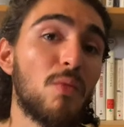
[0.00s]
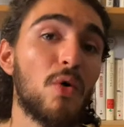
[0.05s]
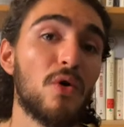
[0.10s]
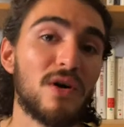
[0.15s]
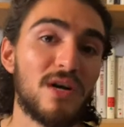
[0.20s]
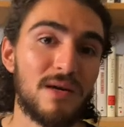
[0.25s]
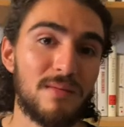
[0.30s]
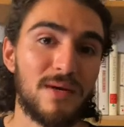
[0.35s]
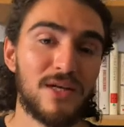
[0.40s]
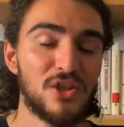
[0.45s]

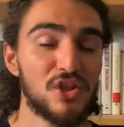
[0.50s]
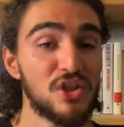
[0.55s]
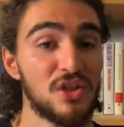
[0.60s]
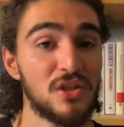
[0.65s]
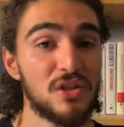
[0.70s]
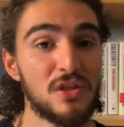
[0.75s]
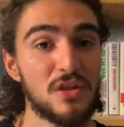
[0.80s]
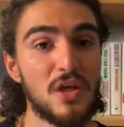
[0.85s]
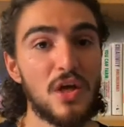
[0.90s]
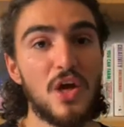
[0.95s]
dimensions,
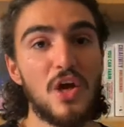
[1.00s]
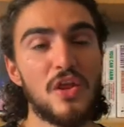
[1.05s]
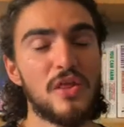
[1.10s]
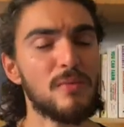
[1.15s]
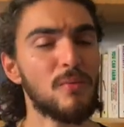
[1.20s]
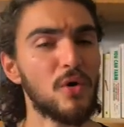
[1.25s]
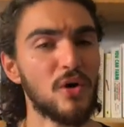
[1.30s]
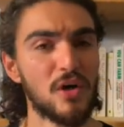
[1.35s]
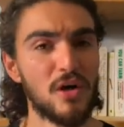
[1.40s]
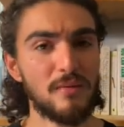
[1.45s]
the more
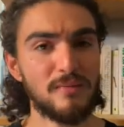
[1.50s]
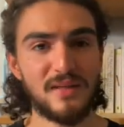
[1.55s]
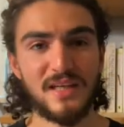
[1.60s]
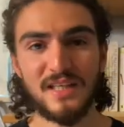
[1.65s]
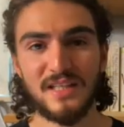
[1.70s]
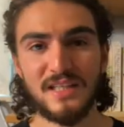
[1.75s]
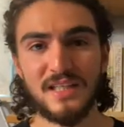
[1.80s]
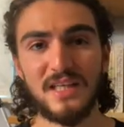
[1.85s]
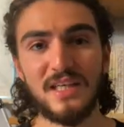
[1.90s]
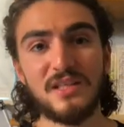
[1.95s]
complex it
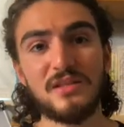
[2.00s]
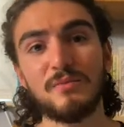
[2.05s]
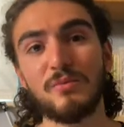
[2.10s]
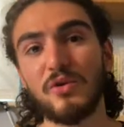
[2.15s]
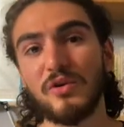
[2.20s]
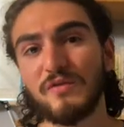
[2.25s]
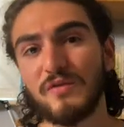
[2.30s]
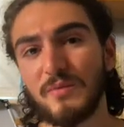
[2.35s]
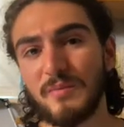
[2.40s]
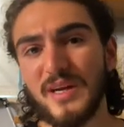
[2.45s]
is, the more
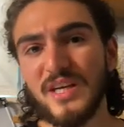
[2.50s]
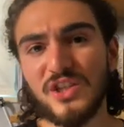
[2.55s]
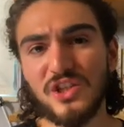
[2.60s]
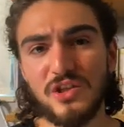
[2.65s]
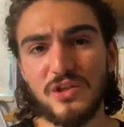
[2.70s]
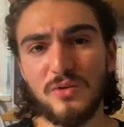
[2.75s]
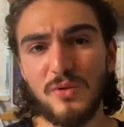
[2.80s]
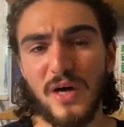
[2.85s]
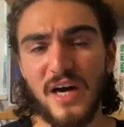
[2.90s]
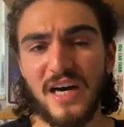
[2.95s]
information you
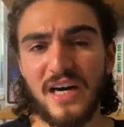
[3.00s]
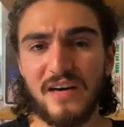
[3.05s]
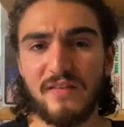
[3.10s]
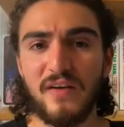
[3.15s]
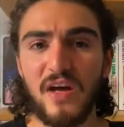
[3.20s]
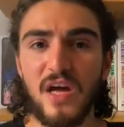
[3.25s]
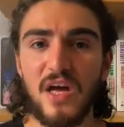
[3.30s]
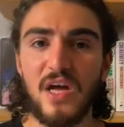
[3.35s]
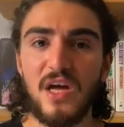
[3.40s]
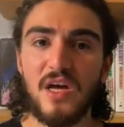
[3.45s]
have,
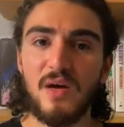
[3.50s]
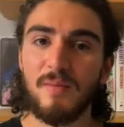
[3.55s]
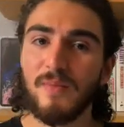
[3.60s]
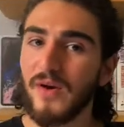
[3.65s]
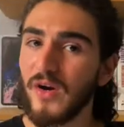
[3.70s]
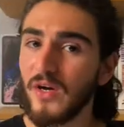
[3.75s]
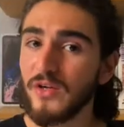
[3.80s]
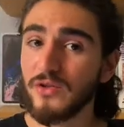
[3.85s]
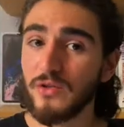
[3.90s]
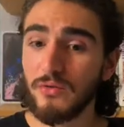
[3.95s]
but
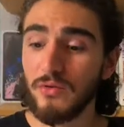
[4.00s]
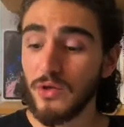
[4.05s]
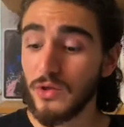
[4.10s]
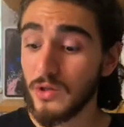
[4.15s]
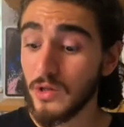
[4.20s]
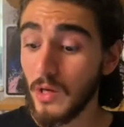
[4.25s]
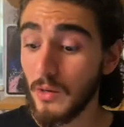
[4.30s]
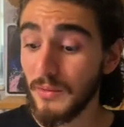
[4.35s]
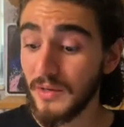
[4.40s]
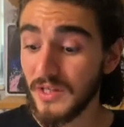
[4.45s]
also the
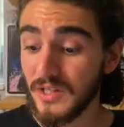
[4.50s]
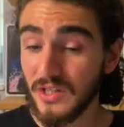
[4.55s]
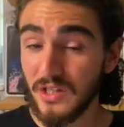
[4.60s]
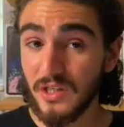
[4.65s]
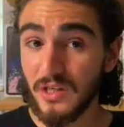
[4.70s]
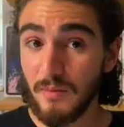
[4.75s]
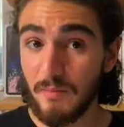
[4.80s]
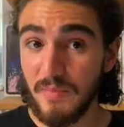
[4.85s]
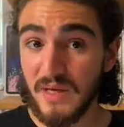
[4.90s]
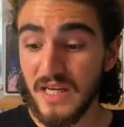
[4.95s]
slower it's going to
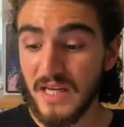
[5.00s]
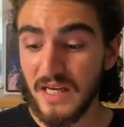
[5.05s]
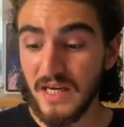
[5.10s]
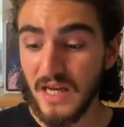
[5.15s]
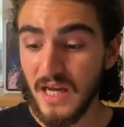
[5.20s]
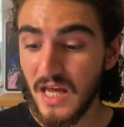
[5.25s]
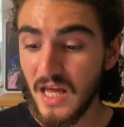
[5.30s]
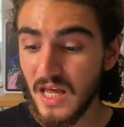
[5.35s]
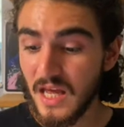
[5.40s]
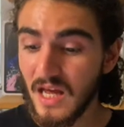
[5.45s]
be. And
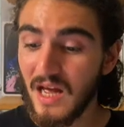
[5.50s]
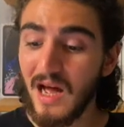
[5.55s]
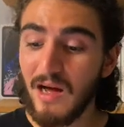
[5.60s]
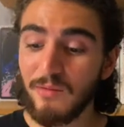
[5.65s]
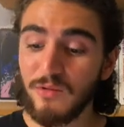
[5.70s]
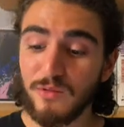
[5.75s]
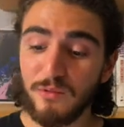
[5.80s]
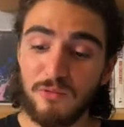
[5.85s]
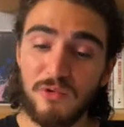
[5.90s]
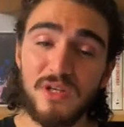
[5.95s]
I was
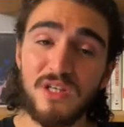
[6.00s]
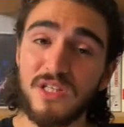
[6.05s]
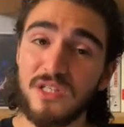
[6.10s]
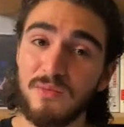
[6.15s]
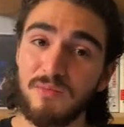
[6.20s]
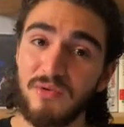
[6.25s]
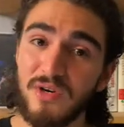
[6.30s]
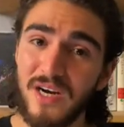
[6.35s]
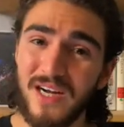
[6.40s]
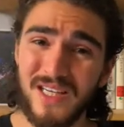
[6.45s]
really
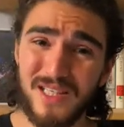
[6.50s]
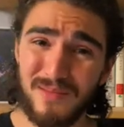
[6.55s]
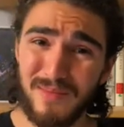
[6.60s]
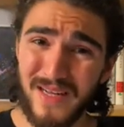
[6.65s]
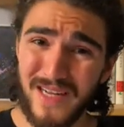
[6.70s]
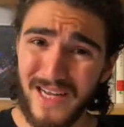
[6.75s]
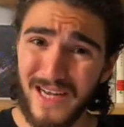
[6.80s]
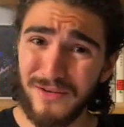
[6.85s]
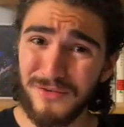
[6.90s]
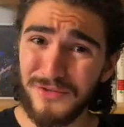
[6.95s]
surprised by
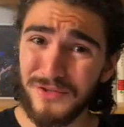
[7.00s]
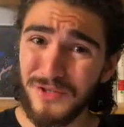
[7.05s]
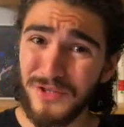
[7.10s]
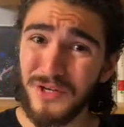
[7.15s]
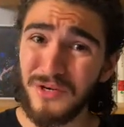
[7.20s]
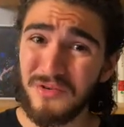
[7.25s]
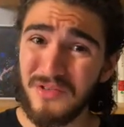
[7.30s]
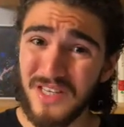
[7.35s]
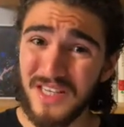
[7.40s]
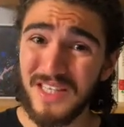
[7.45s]
how slow
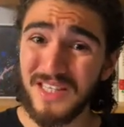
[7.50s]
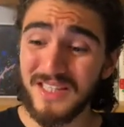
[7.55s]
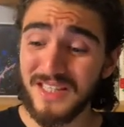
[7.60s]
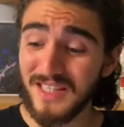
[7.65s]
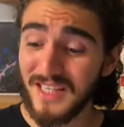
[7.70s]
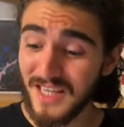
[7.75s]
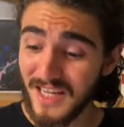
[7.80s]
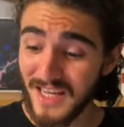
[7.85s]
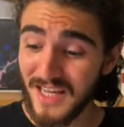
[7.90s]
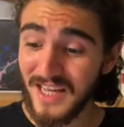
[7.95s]
these
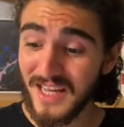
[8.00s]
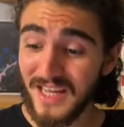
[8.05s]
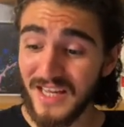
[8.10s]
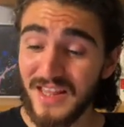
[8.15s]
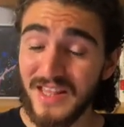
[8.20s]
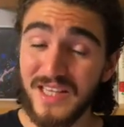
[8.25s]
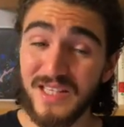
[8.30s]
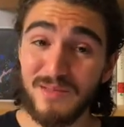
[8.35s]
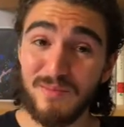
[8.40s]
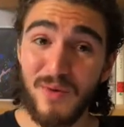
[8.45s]

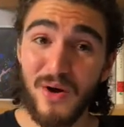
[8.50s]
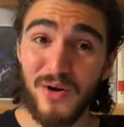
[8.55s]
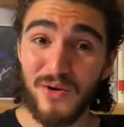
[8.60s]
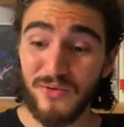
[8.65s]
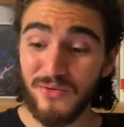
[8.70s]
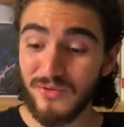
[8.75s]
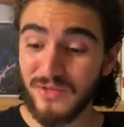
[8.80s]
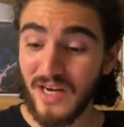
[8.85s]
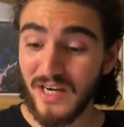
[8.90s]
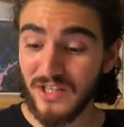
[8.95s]
models
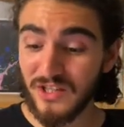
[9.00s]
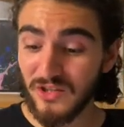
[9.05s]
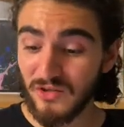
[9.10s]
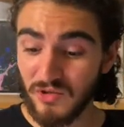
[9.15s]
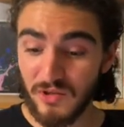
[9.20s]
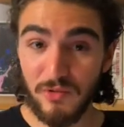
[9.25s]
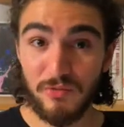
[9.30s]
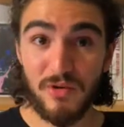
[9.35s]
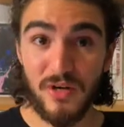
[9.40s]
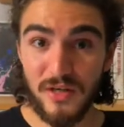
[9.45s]
actually
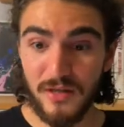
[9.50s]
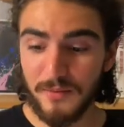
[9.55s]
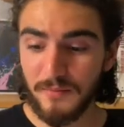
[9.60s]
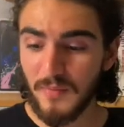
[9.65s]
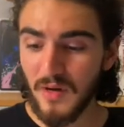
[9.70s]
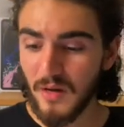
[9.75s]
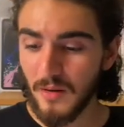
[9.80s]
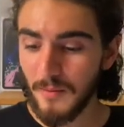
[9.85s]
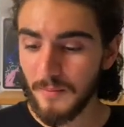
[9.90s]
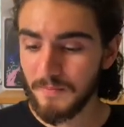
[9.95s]

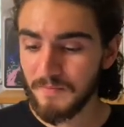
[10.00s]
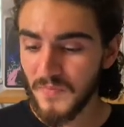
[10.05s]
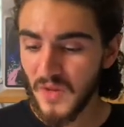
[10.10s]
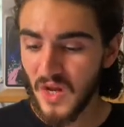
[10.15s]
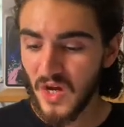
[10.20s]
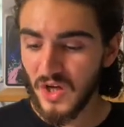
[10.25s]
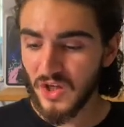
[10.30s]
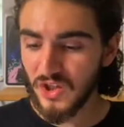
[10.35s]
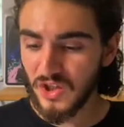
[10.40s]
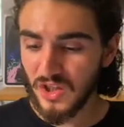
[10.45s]
run.
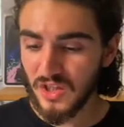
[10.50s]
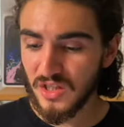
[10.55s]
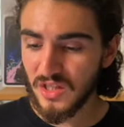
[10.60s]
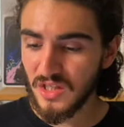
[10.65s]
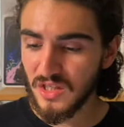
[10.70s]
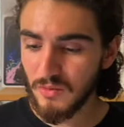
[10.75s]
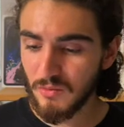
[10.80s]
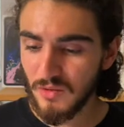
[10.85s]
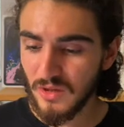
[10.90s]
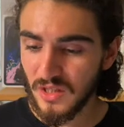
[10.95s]
Just this
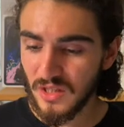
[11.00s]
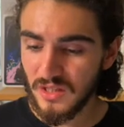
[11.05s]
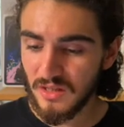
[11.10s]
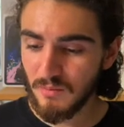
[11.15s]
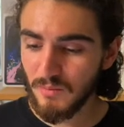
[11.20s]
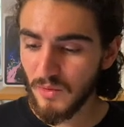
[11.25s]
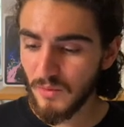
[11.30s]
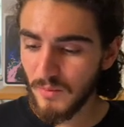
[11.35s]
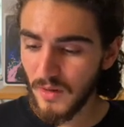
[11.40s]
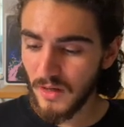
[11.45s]
really simple
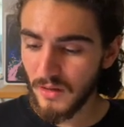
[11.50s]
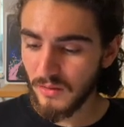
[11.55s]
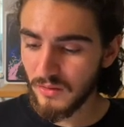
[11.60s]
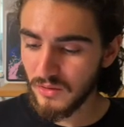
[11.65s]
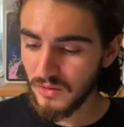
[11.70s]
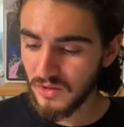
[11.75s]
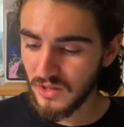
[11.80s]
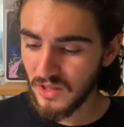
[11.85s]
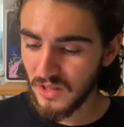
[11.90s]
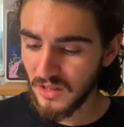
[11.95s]
model you
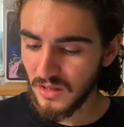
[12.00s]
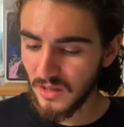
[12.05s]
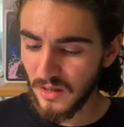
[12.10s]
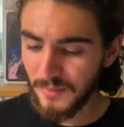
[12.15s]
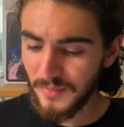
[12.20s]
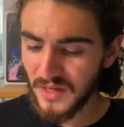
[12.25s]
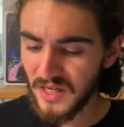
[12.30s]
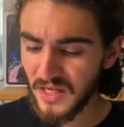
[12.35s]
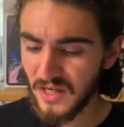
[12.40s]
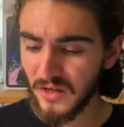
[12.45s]
see up
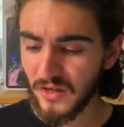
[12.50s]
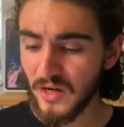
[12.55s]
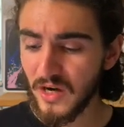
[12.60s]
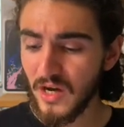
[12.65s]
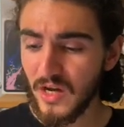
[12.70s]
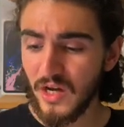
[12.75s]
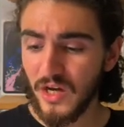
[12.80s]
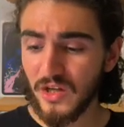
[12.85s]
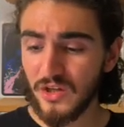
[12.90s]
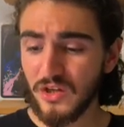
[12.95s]
here
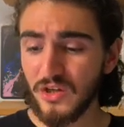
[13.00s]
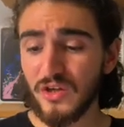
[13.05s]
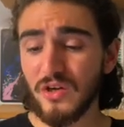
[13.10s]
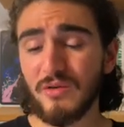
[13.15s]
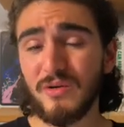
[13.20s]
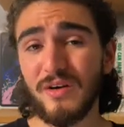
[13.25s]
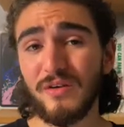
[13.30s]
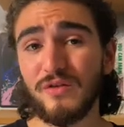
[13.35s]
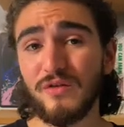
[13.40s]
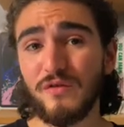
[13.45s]
took
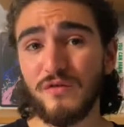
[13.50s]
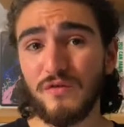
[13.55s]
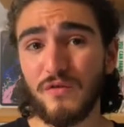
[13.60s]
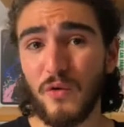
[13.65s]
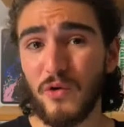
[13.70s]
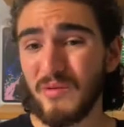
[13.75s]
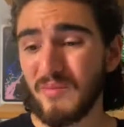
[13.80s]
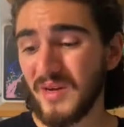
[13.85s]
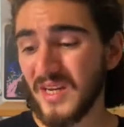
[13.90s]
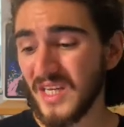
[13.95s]
around 4
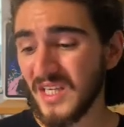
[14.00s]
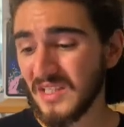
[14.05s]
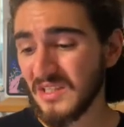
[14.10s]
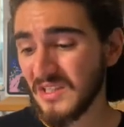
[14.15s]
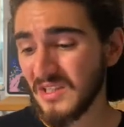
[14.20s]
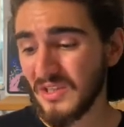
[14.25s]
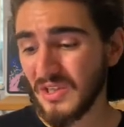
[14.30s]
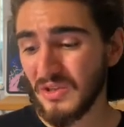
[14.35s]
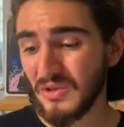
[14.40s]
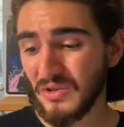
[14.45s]
minutes
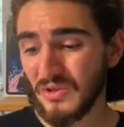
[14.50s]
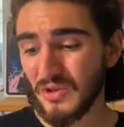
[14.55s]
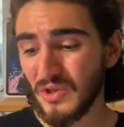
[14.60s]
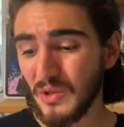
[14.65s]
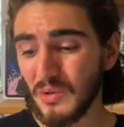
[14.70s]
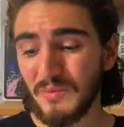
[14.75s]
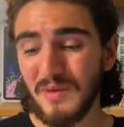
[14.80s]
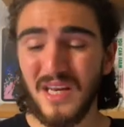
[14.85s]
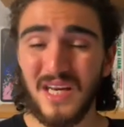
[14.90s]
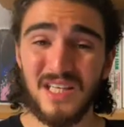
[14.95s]
to 2
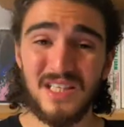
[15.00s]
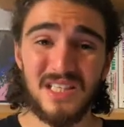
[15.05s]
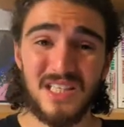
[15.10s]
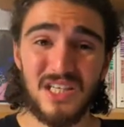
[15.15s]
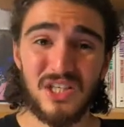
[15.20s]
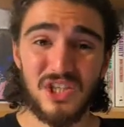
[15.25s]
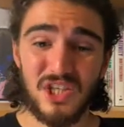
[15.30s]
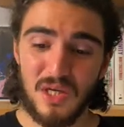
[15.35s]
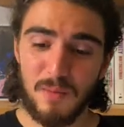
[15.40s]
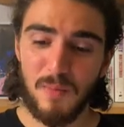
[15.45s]
minutes each
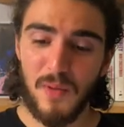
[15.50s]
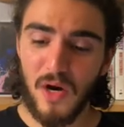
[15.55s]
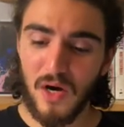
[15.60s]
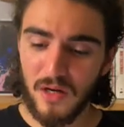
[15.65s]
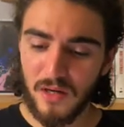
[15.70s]
epoch.